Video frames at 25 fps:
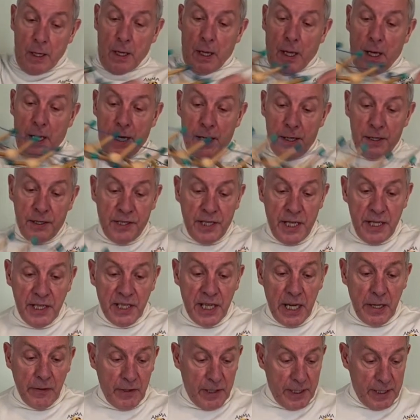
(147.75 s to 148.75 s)
And
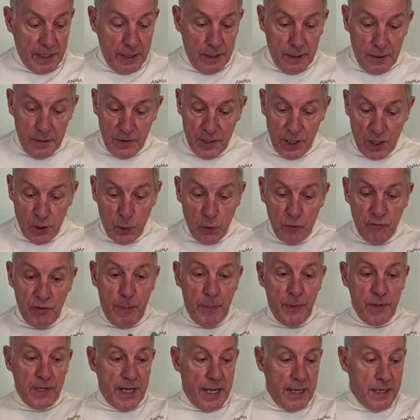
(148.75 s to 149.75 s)
tensegrity, this would
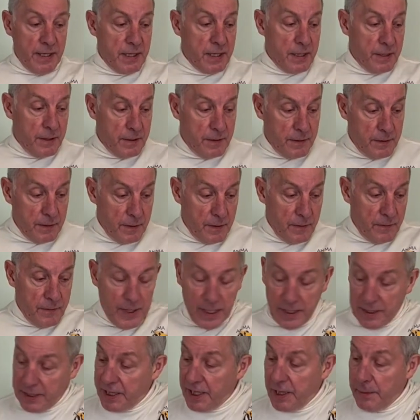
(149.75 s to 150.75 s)
represent
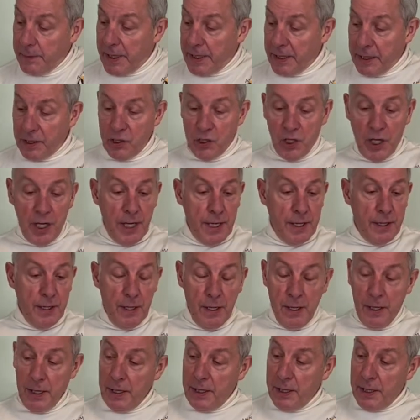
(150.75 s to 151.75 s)
that kinematic chain.
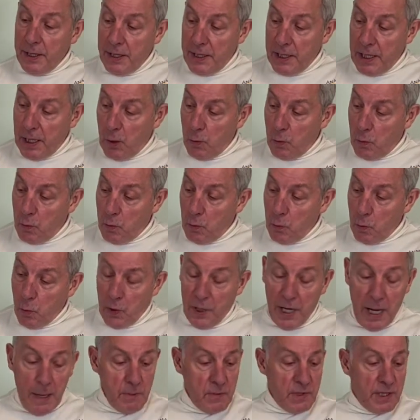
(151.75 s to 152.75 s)
Now, what
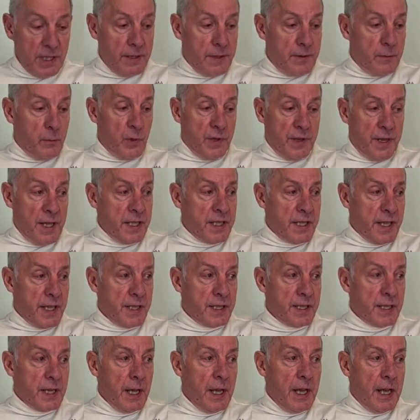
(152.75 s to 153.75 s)
happens with this
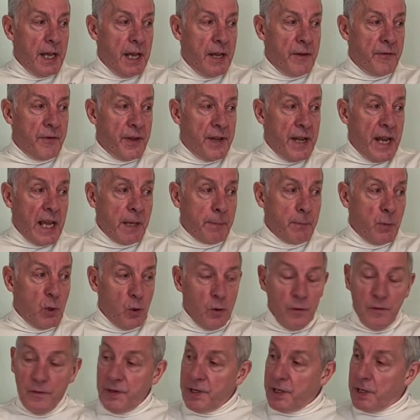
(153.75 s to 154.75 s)
is, if the neck
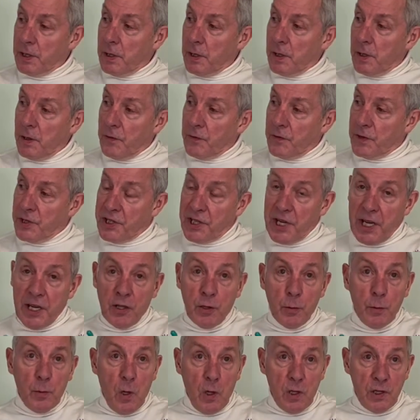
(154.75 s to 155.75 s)
moves, the
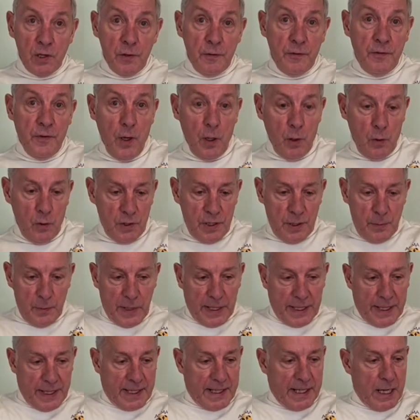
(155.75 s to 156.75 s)
sacrum also follows, and we
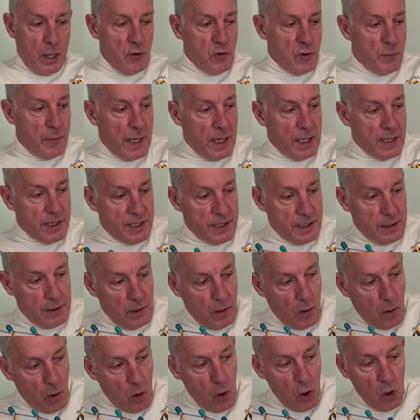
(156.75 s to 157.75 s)
get a counterbalancing
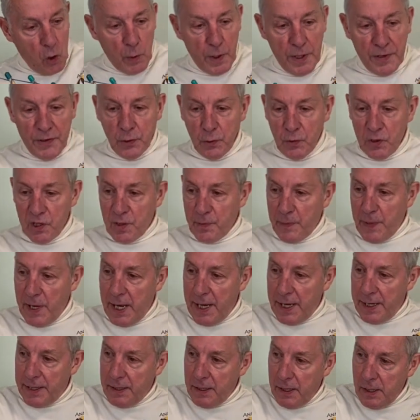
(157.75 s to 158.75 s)
all the way through the
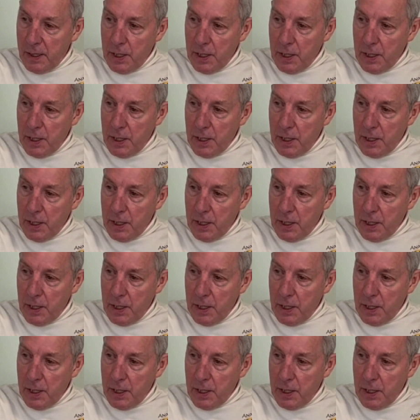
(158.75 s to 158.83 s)
spine.